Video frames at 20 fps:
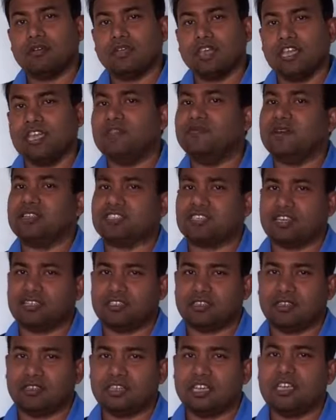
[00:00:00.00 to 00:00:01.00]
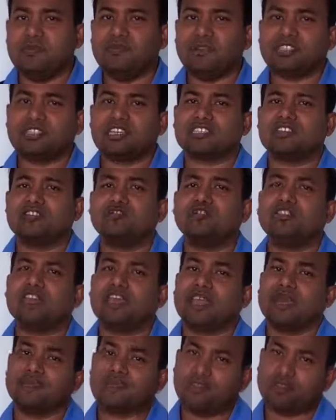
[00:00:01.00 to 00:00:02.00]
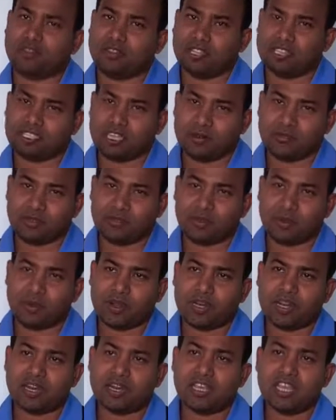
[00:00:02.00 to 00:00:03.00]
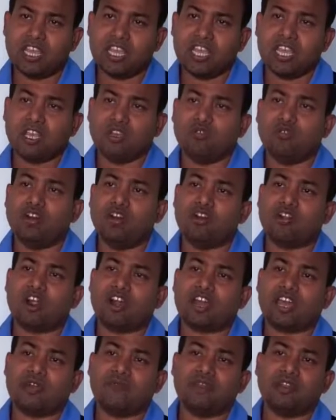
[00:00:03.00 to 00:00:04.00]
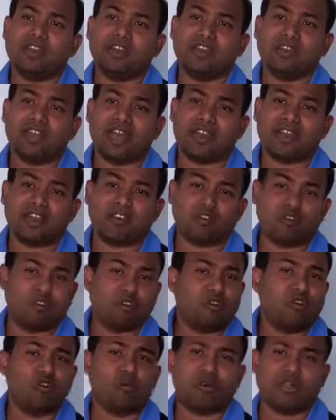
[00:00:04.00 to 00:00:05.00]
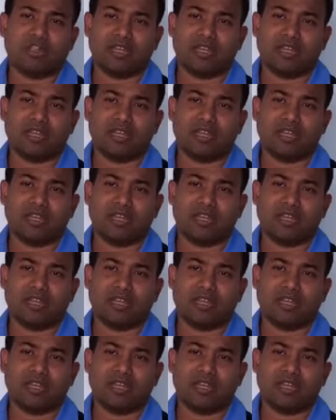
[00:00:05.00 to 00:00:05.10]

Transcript: infrastructure. The infrastructure will be kept with the service provider. You will not have any direct control over